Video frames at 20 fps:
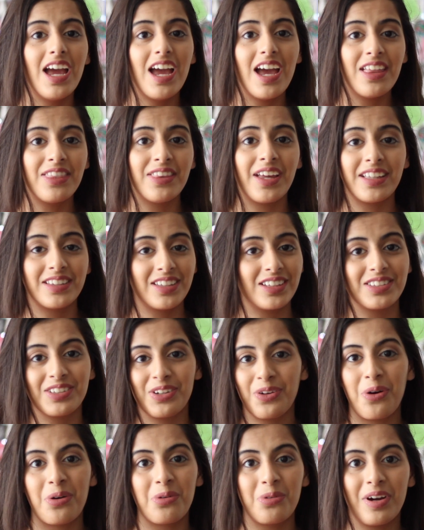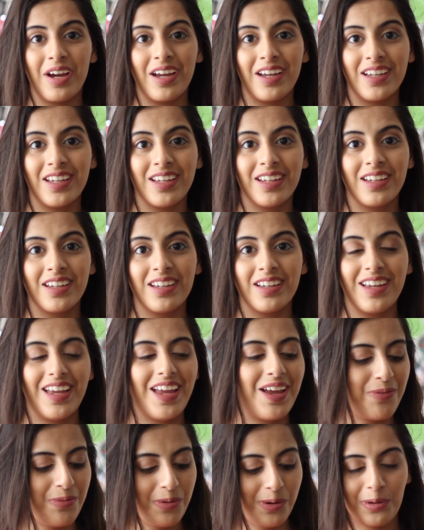and that doesn't go away.
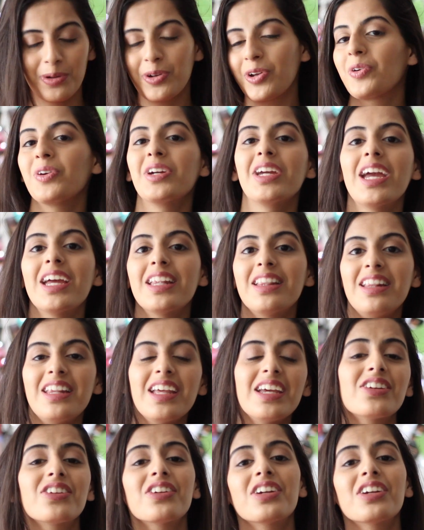It will create later